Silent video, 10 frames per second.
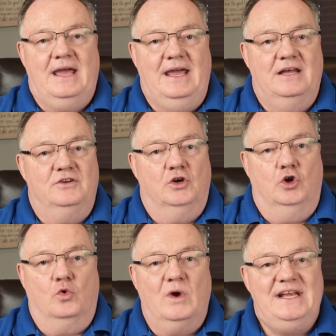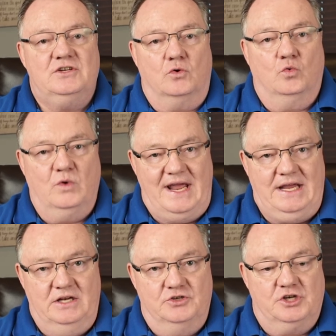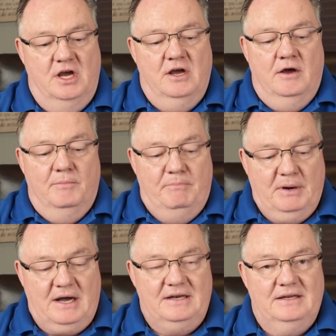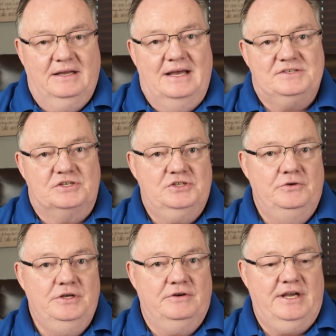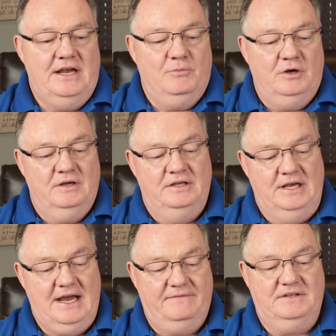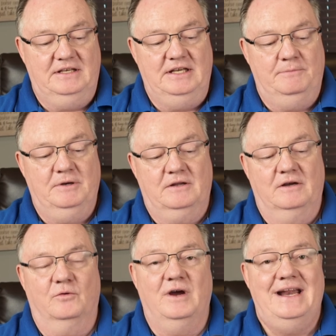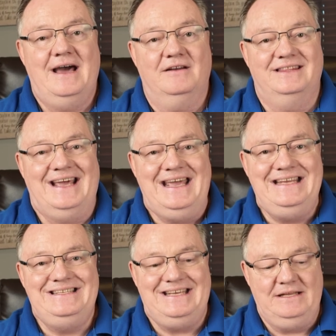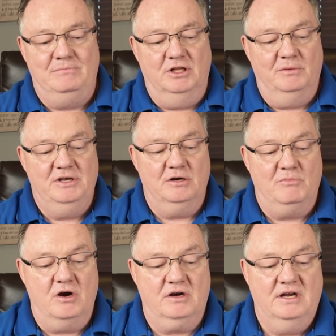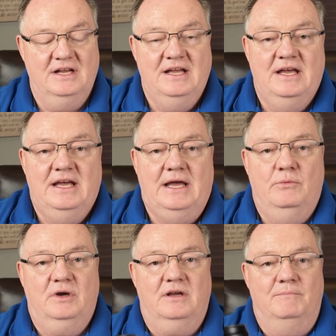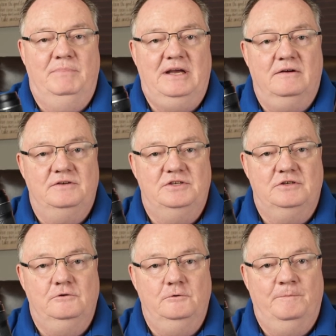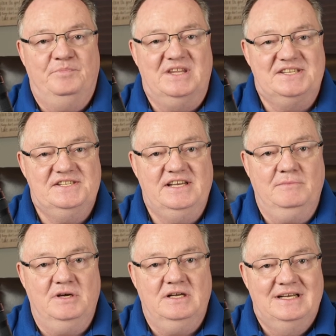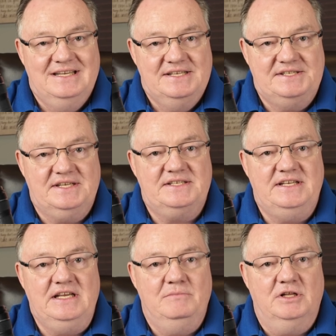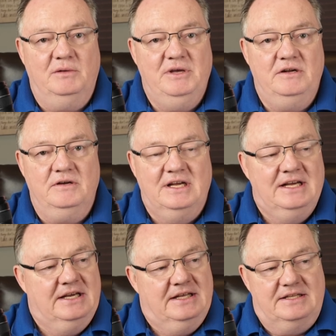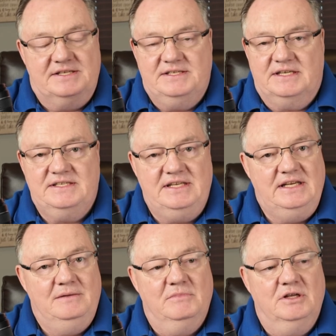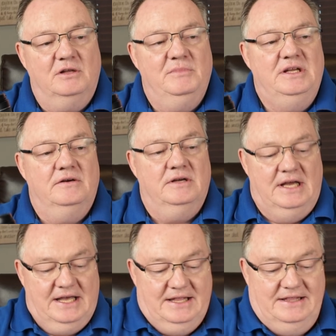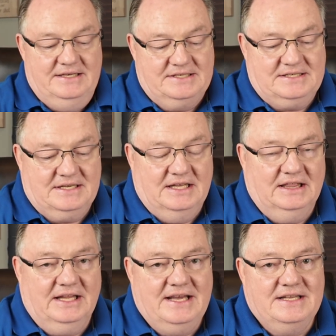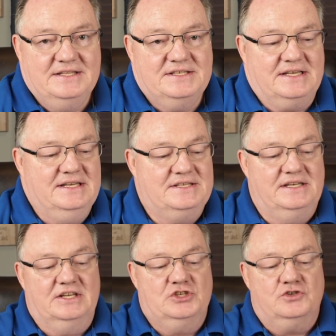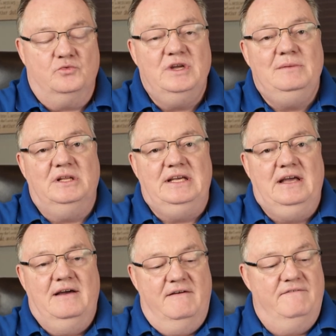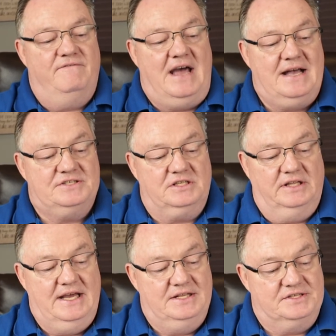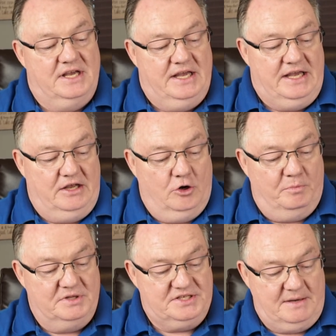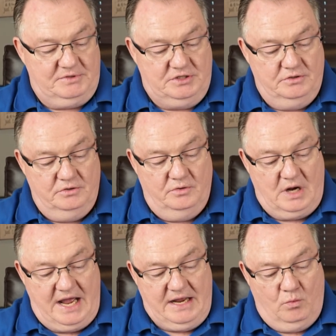and great range, but as a studio camera, you have to keep it right out at the 18mm mark. And when compared to the Sigma 16mm, the 16mm, this lens is an extremely fast lens. It opens up to a